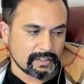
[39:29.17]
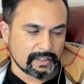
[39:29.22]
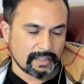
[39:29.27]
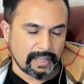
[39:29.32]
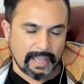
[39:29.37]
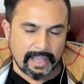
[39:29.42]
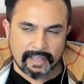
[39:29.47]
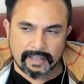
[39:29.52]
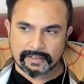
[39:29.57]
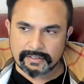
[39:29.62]

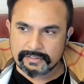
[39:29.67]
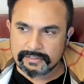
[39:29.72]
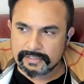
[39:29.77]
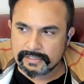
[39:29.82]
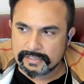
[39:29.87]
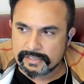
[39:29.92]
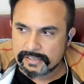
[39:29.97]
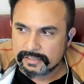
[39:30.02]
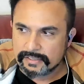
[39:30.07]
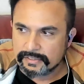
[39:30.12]
And
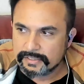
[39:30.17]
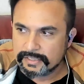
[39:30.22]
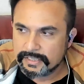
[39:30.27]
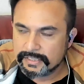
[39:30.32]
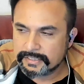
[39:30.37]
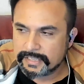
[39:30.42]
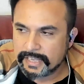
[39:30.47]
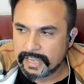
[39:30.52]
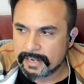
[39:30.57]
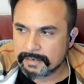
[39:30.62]

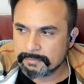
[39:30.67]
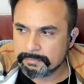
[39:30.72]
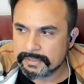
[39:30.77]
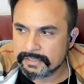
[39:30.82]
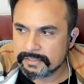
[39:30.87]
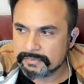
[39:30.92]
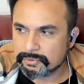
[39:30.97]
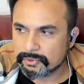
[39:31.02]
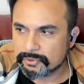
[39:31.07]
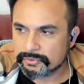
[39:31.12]
it can
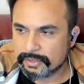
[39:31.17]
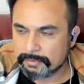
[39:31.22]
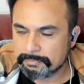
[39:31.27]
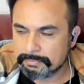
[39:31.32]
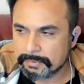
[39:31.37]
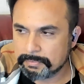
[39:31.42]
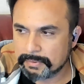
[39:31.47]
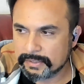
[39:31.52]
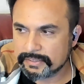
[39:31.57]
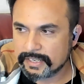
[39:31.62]
be, for some
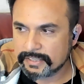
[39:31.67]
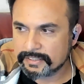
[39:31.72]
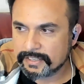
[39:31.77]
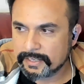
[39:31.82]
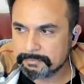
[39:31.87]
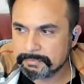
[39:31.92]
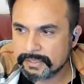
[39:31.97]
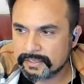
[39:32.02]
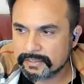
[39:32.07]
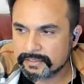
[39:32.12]
people, that
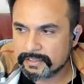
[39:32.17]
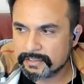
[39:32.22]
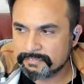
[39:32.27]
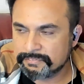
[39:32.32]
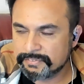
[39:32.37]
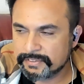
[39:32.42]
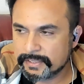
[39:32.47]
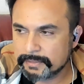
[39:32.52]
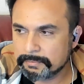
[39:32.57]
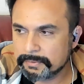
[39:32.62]
can be
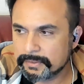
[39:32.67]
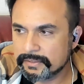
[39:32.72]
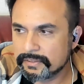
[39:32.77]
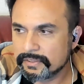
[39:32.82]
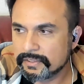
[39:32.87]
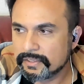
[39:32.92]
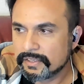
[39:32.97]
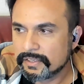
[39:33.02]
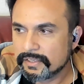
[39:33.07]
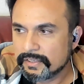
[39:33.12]
uncomfortable.
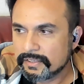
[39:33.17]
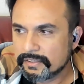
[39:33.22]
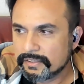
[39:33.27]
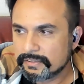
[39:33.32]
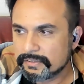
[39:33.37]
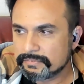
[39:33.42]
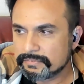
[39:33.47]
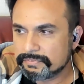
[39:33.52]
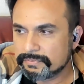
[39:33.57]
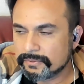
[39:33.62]

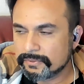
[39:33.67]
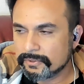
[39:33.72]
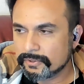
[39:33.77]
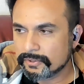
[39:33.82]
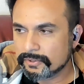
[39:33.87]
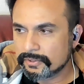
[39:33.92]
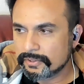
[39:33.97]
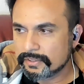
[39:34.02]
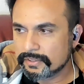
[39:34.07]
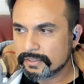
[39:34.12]

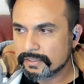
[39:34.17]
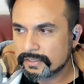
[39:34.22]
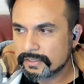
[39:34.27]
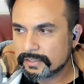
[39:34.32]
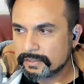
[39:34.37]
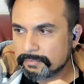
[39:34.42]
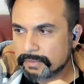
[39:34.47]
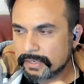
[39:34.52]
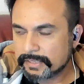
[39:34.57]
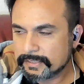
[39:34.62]
For
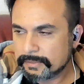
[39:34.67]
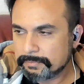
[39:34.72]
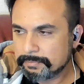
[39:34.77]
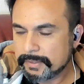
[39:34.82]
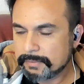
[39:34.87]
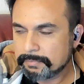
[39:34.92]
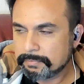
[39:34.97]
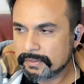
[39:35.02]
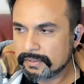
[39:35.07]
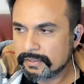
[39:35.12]
other
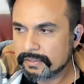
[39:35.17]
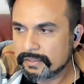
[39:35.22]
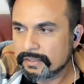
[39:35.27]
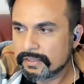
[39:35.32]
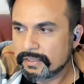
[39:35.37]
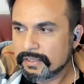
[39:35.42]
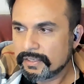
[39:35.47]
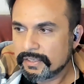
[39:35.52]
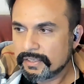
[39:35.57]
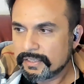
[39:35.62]

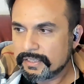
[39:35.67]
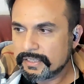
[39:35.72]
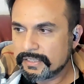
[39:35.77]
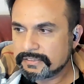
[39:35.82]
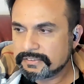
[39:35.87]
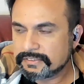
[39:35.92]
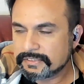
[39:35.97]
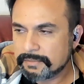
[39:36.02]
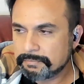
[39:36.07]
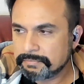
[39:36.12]
people,
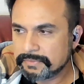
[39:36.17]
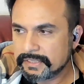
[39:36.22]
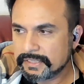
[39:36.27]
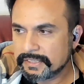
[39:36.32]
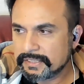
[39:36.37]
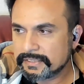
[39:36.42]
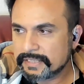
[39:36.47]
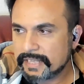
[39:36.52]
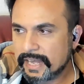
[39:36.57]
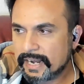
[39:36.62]
it's
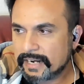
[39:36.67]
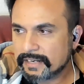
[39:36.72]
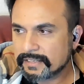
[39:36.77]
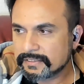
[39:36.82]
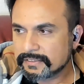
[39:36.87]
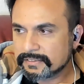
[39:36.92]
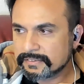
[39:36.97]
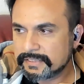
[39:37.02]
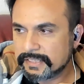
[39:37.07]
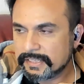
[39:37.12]
something that
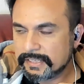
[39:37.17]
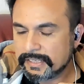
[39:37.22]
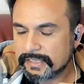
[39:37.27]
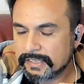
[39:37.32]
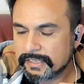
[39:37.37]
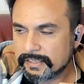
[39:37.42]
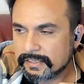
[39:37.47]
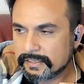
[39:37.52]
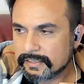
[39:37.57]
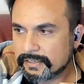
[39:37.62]

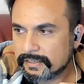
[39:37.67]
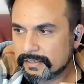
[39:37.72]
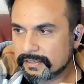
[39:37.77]
they